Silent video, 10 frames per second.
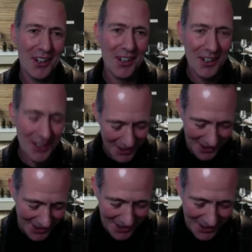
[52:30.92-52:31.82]

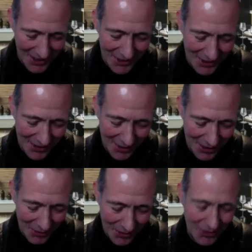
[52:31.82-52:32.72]
I tend to
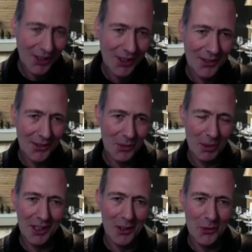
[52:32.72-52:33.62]
think of the GDS as a
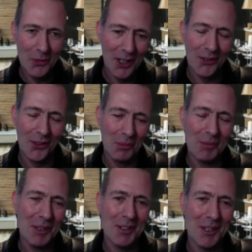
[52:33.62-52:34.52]
bit old-fashioned, but
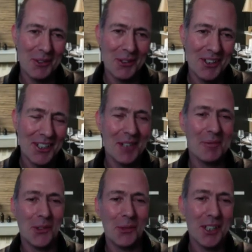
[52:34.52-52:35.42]
maybe I'm not really up
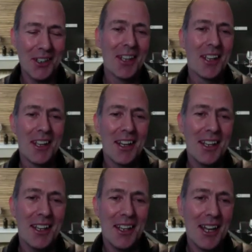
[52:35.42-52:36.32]
to speed.
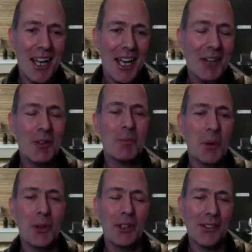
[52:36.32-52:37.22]
How
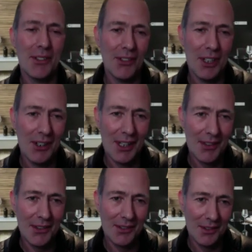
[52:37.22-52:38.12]
important is the
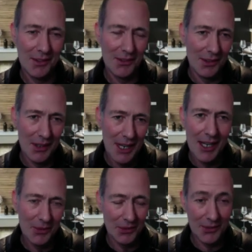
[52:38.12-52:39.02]
GDS
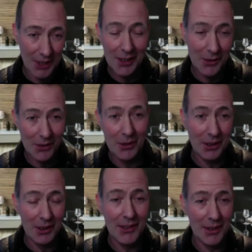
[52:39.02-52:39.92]
now still,
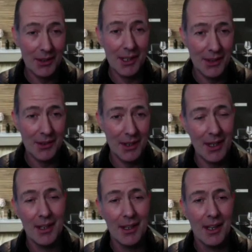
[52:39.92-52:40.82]
or is it
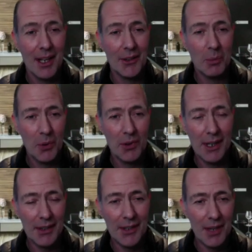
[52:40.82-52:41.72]
as important
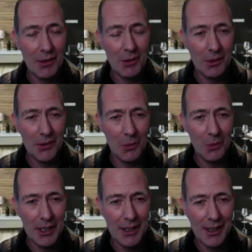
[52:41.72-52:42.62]
as ever, or is it
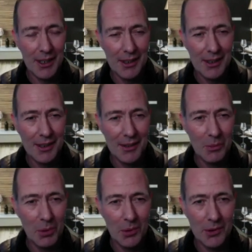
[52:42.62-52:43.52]
waning in its
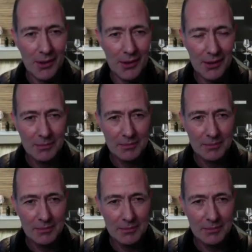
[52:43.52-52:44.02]
importance?